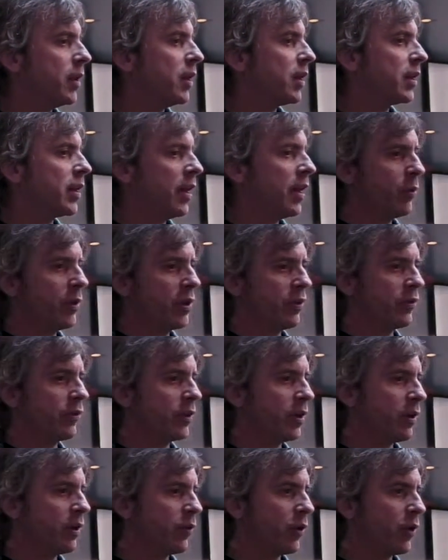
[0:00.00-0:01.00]
Then we
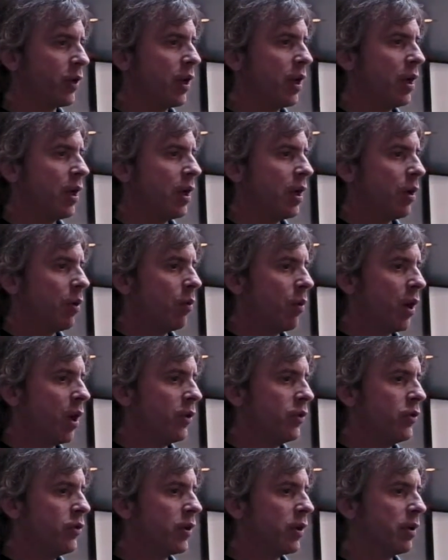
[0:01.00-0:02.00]
discovered,
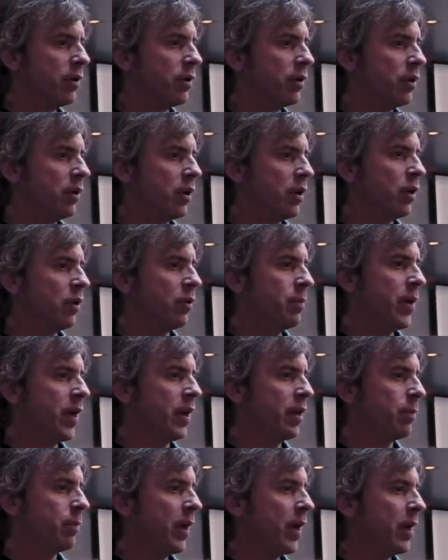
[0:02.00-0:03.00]
well, you can, you know,
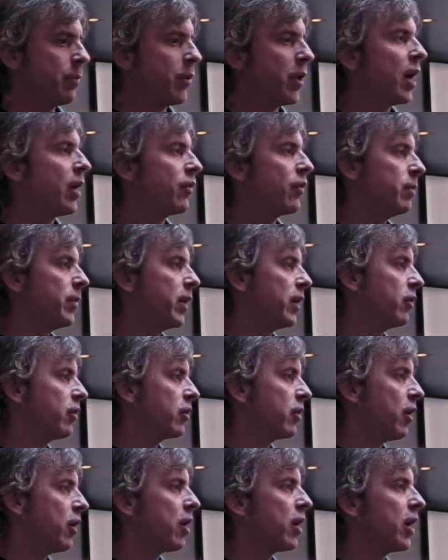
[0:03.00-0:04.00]
make paper out of it, make
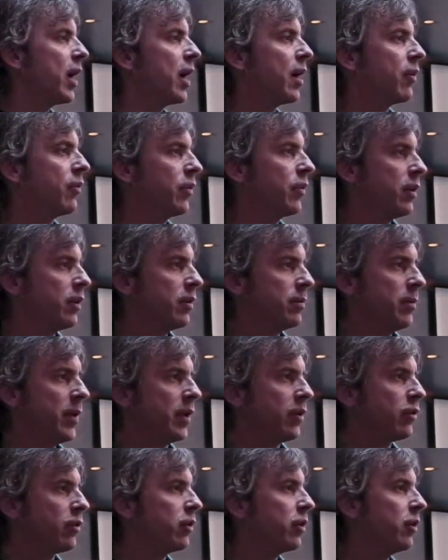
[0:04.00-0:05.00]
a car out of it,
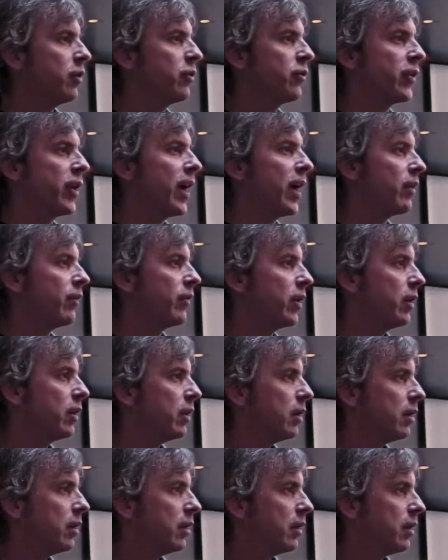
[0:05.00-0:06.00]
make your clothes out of
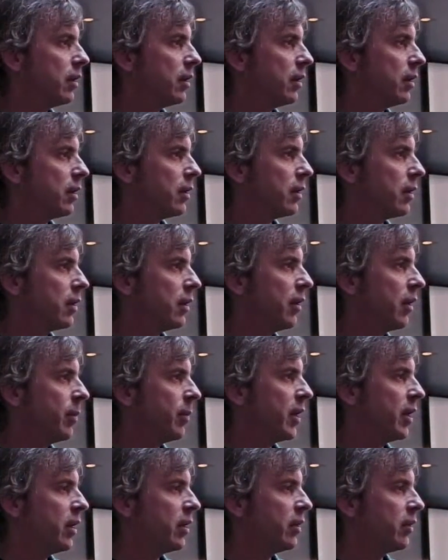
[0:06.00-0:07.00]
it. You know what I
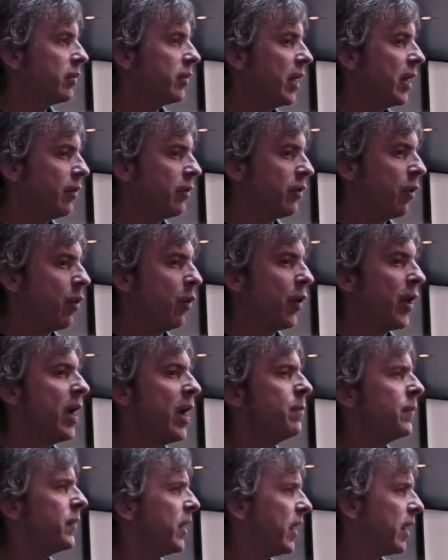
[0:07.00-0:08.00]
mean? the whole
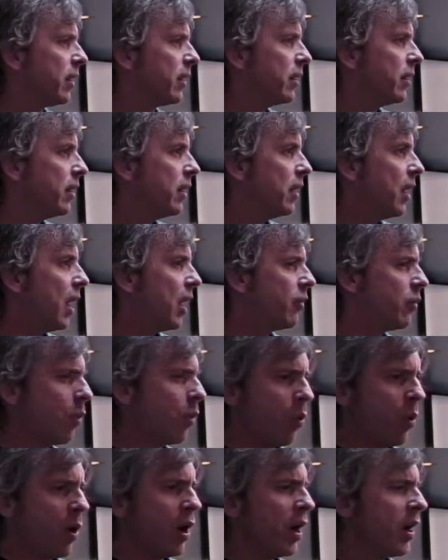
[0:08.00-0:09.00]
hemp thing. I
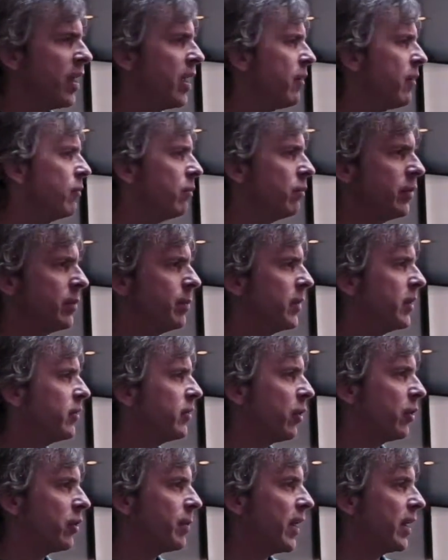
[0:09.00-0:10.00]
go, why haven't we
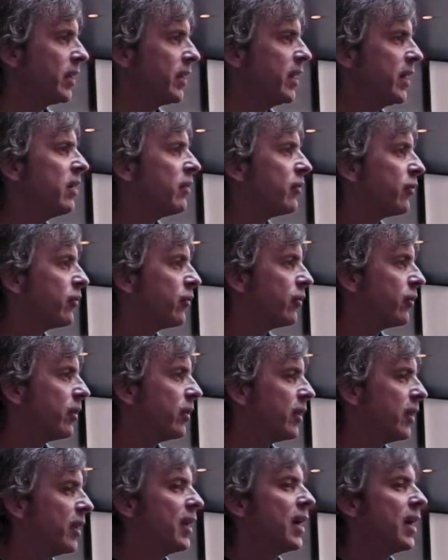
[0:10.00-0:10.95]
been told about this?